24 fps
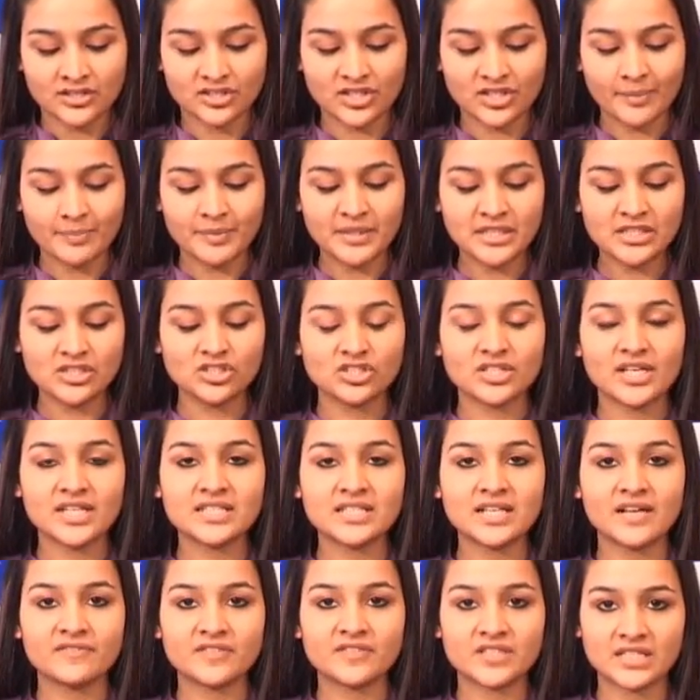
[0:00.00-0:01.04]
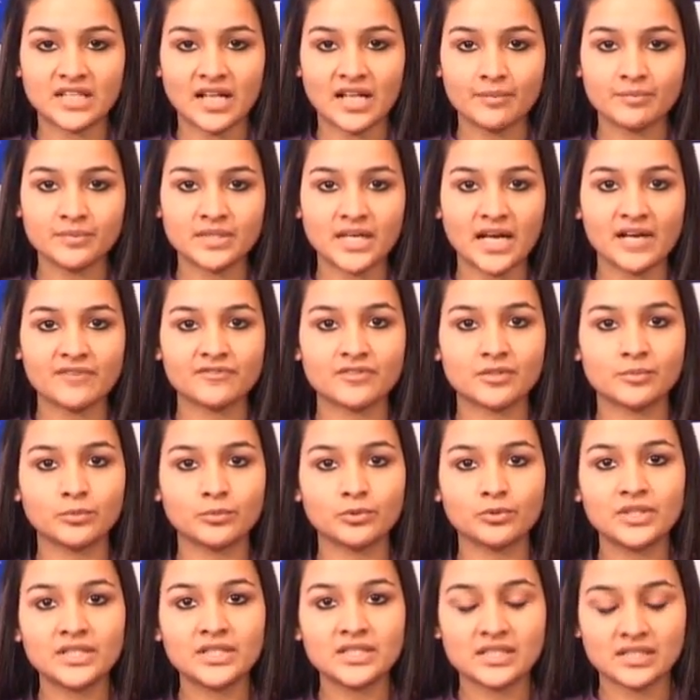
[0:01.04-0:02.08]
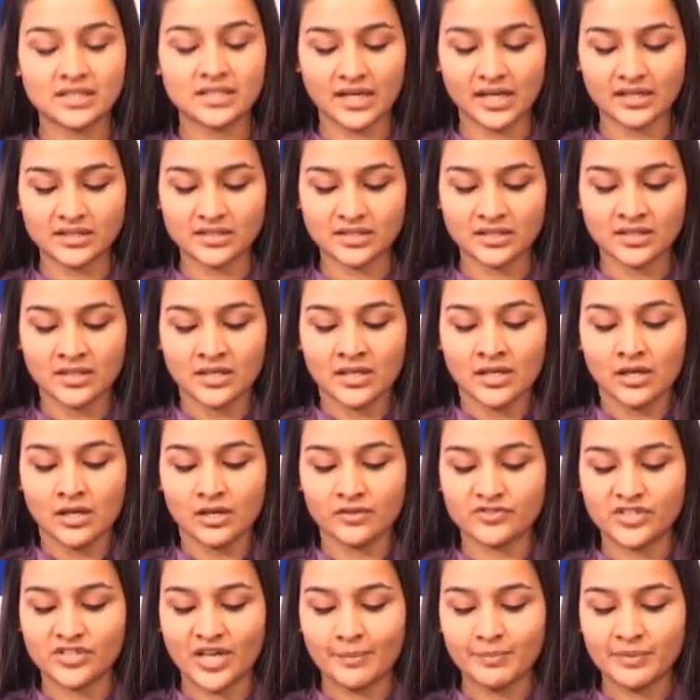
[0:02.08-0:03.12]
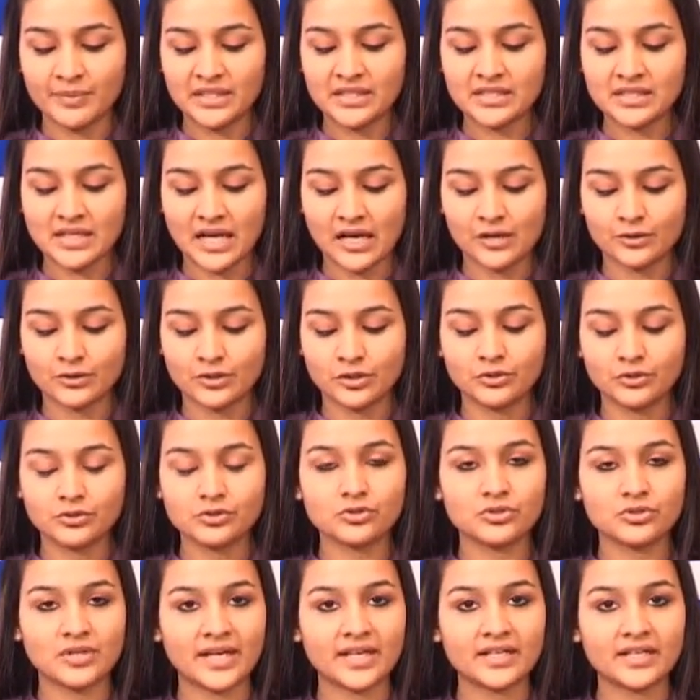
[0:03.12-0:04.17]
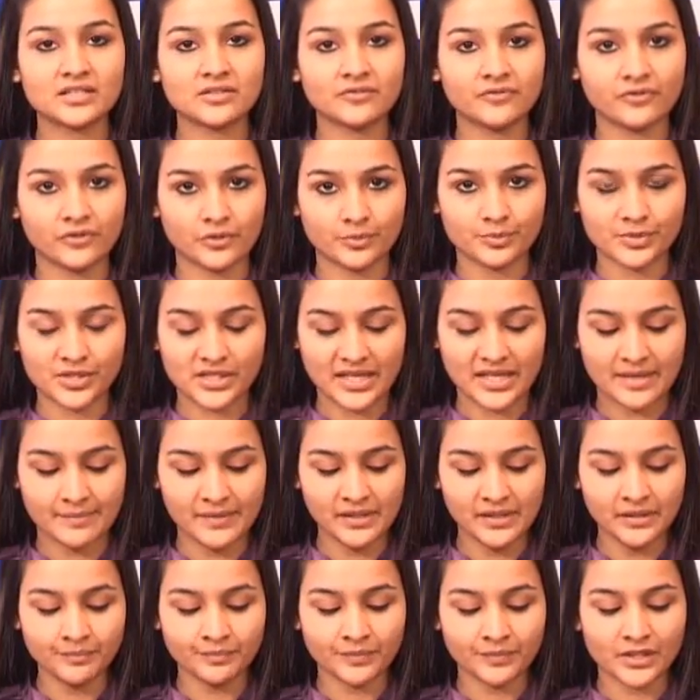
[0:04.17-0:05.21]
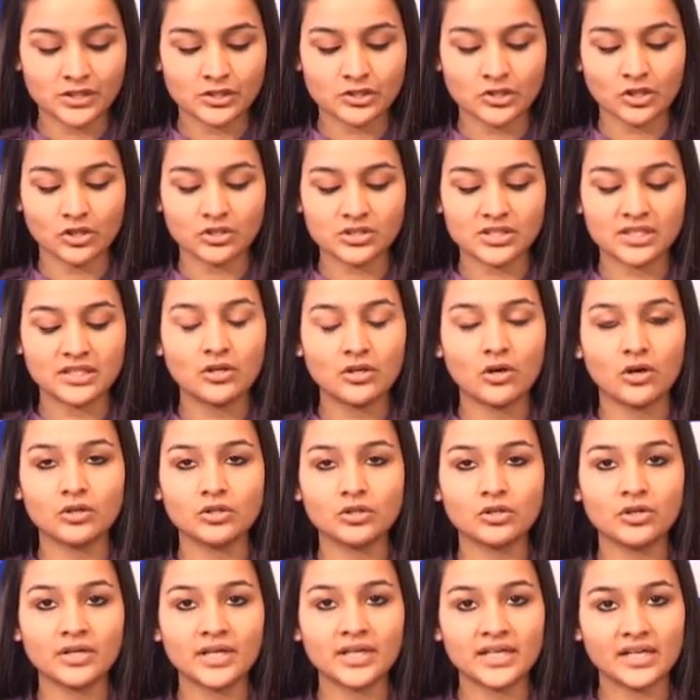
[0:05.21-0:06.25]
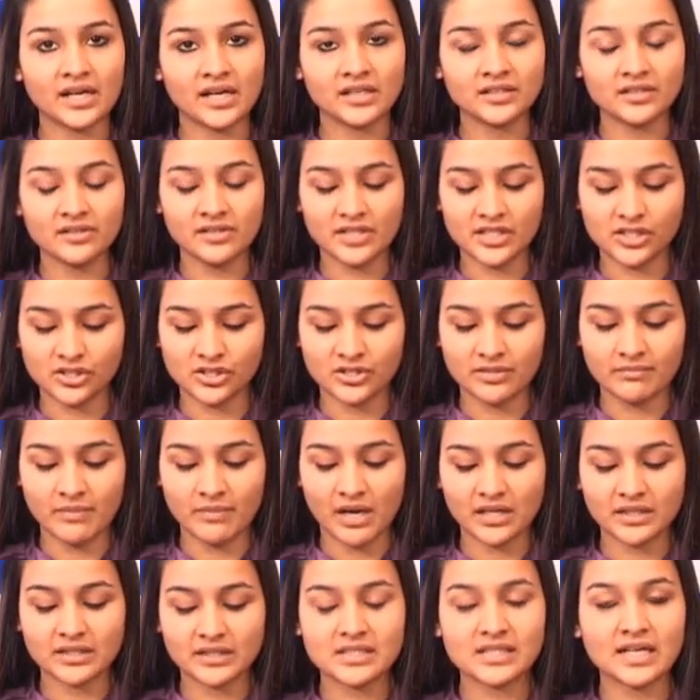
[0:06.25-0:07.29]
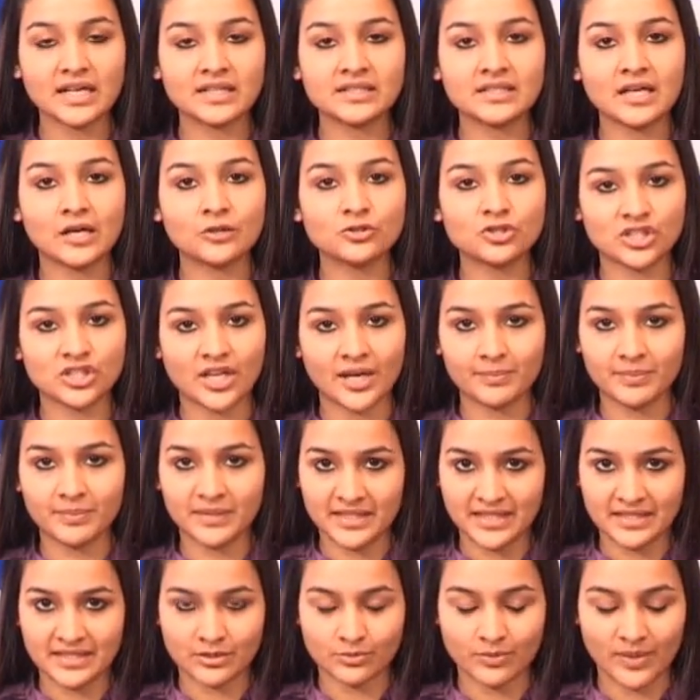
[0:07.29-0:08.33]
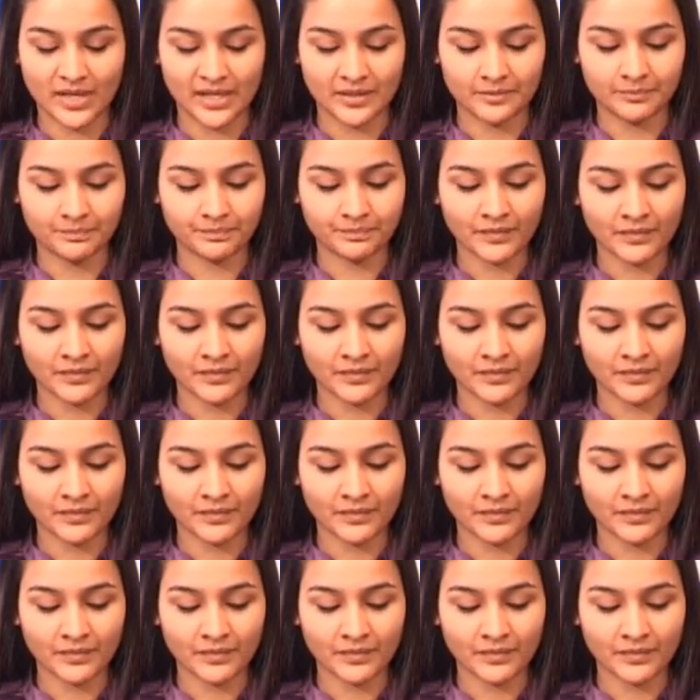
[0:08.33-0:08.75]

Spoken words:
Japanese shares have slumped after Moody's cut of Japanese outlook to negative from stable. Stocks in Hong Kong and other Asian markets are down sharply as well.